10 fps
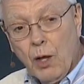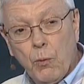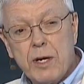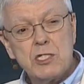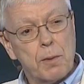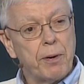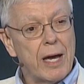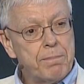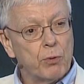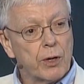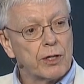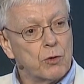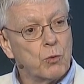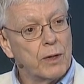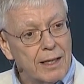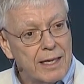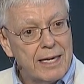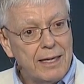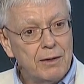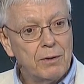what is a pipe organ
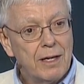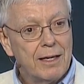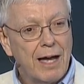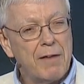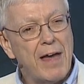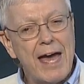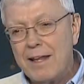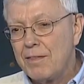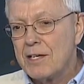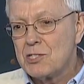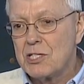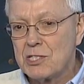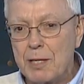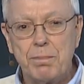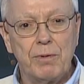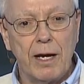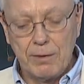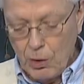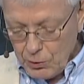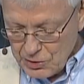really? I've added this since I
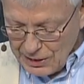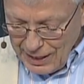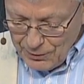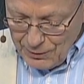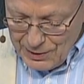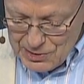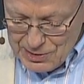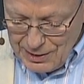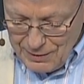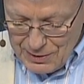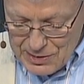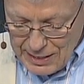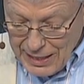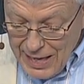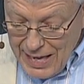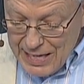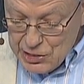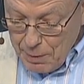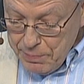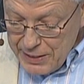hoped together this thing.
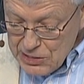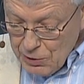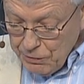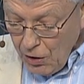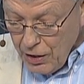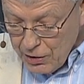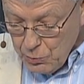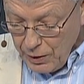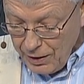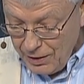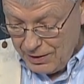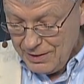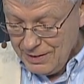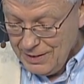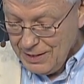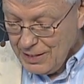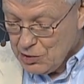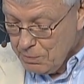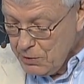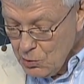It's a piece of hardware.
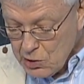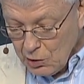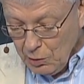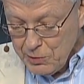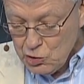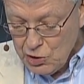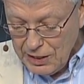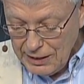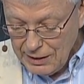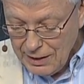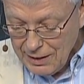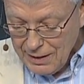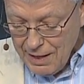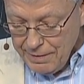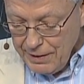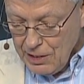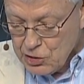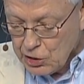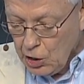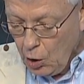It's a musical machine that
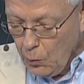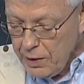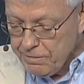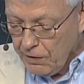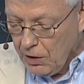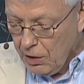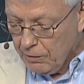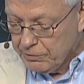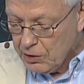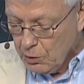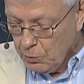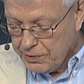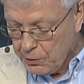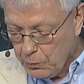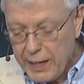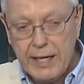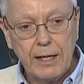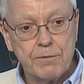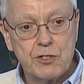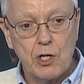has co-evolved with the
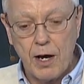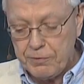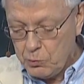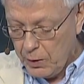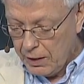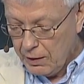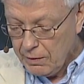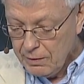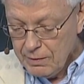writing of software,